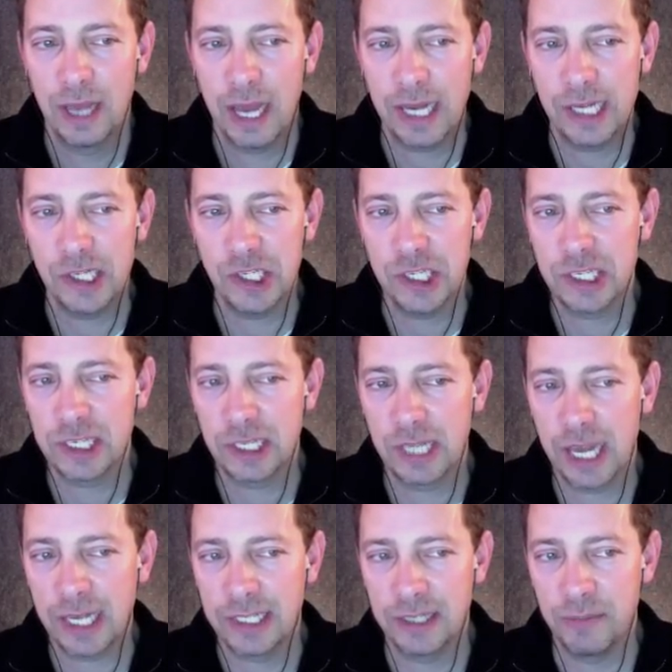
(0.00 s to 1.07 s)
I could just
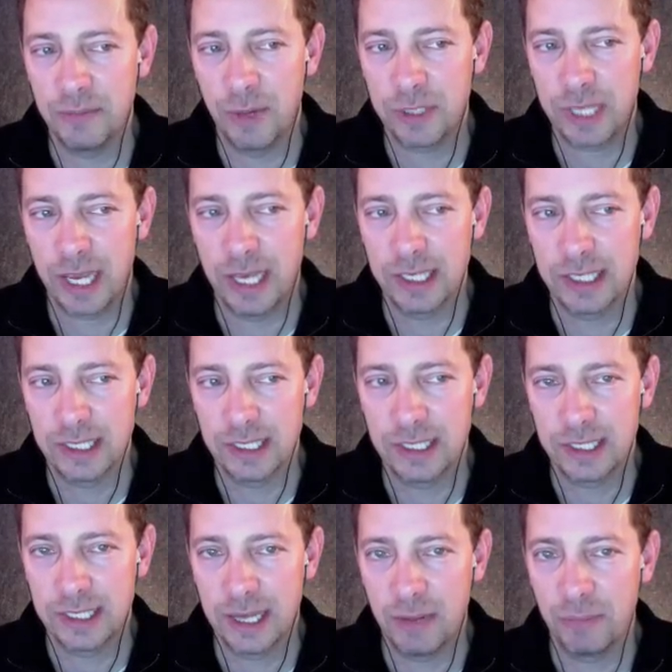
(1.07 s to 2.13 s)
select in most cases
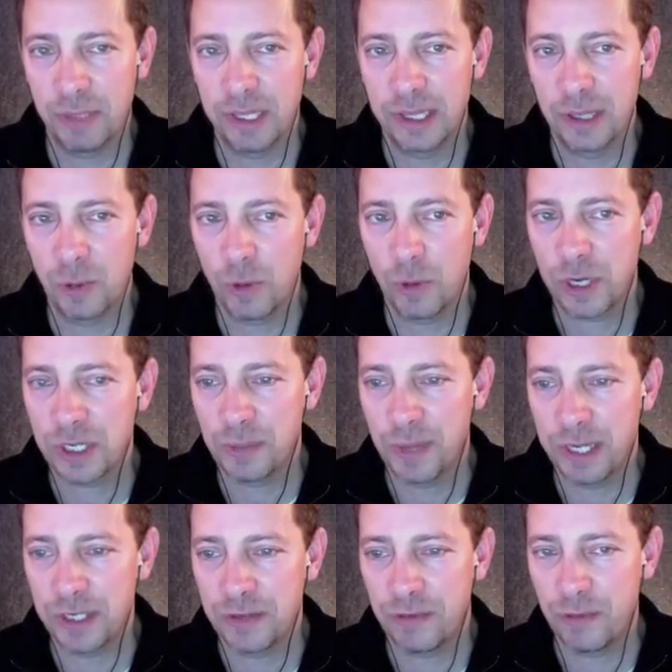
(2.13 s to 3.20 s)
the template that works
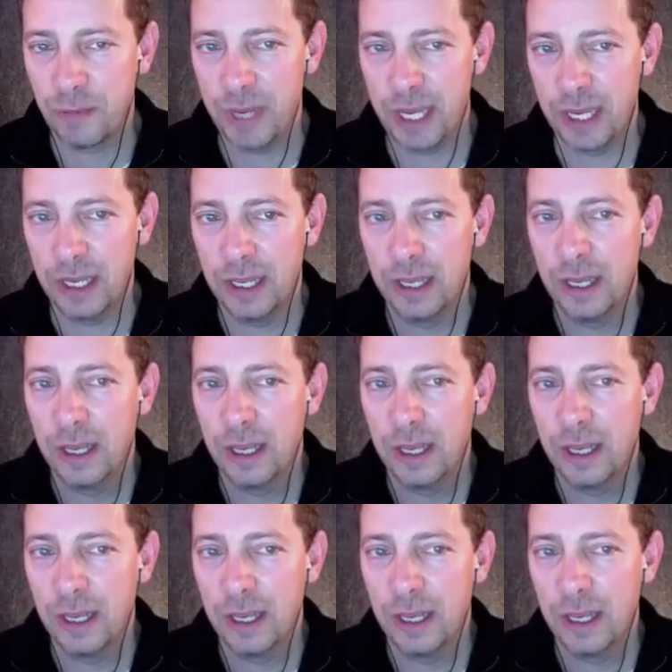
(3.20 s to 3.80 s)
best for me,